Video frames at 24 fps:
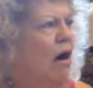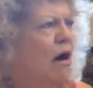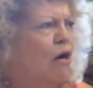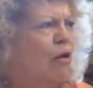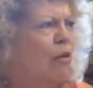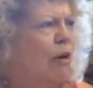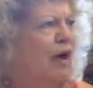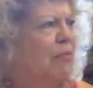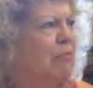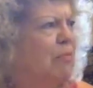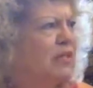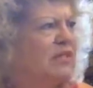
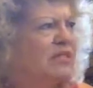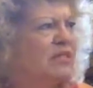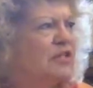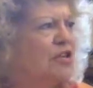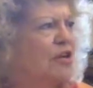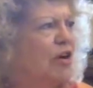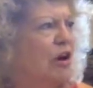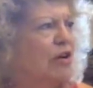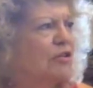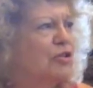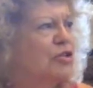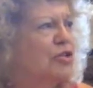I must
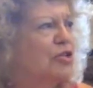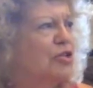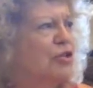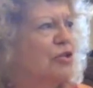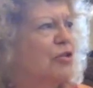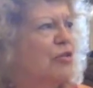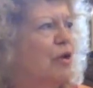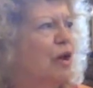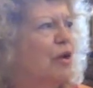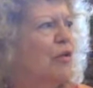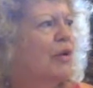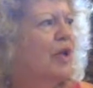talk to
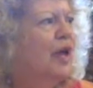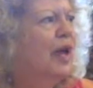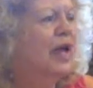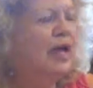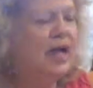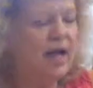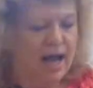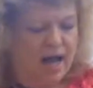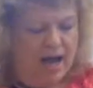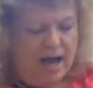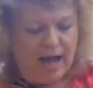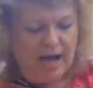you. Okay.
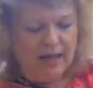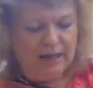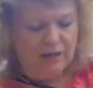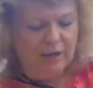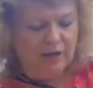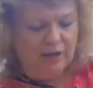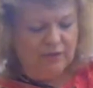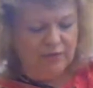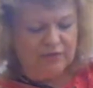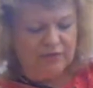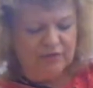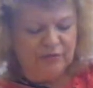I
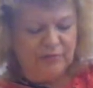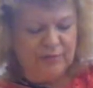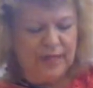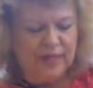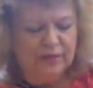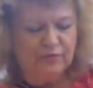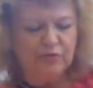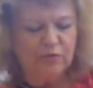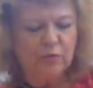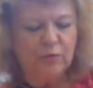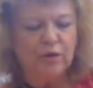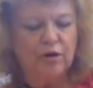love this
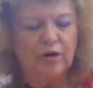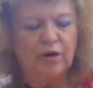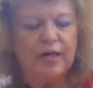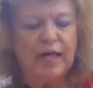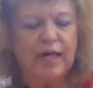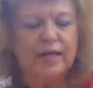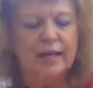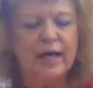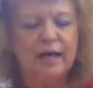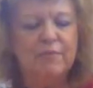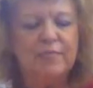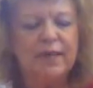man's work.
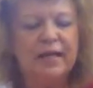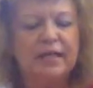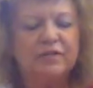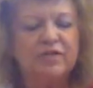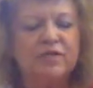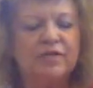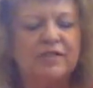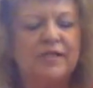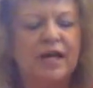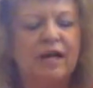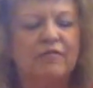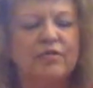And on page
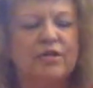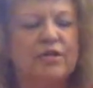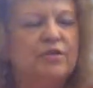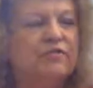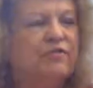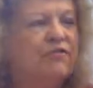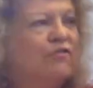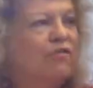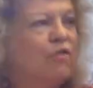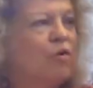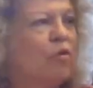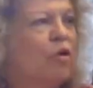
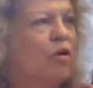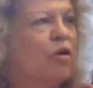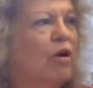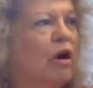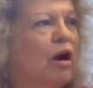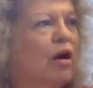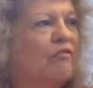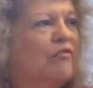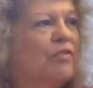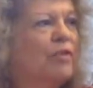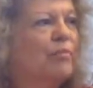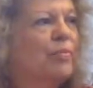74
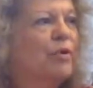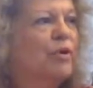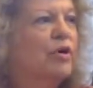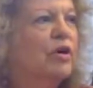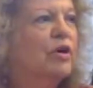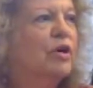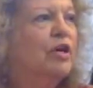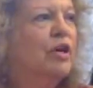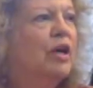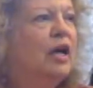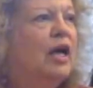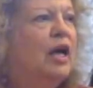of the
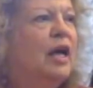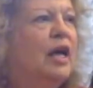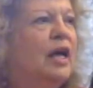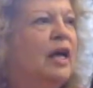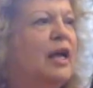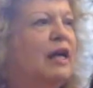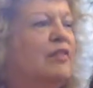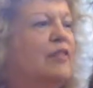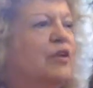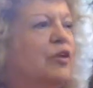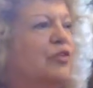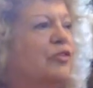book,
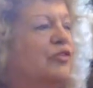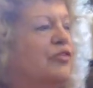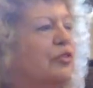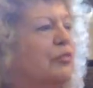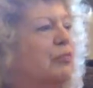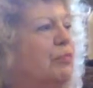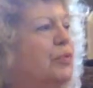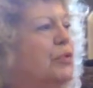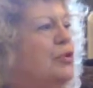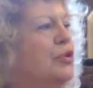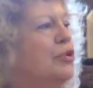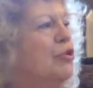there's
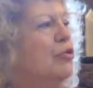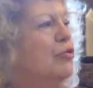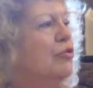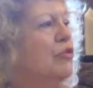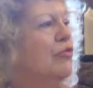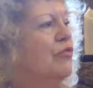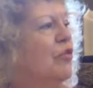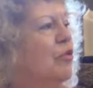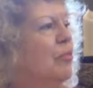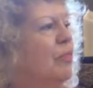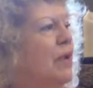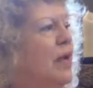a
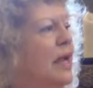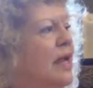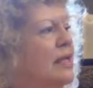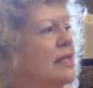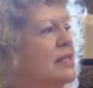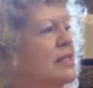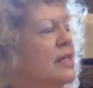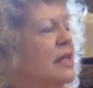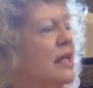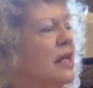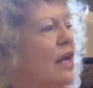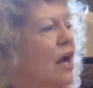beautiful
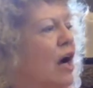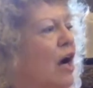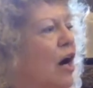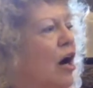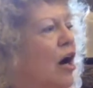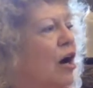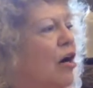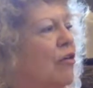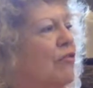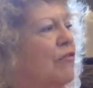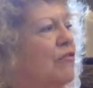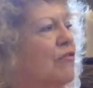painting
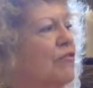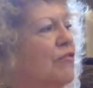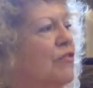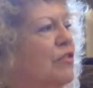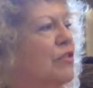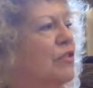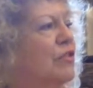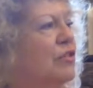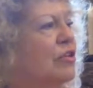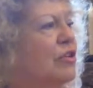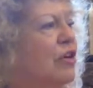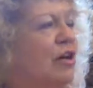of
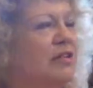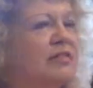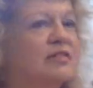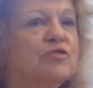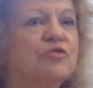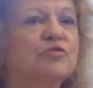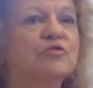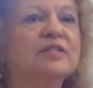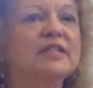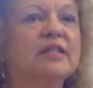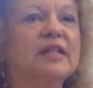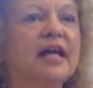
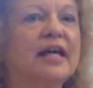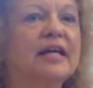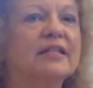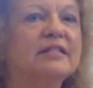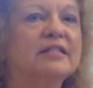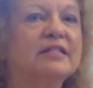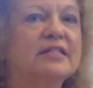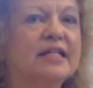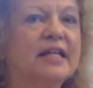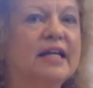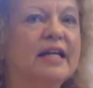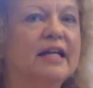Custer's
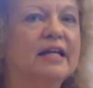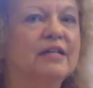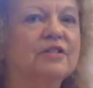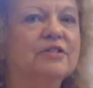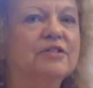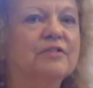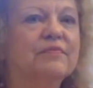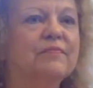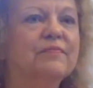Last Stand.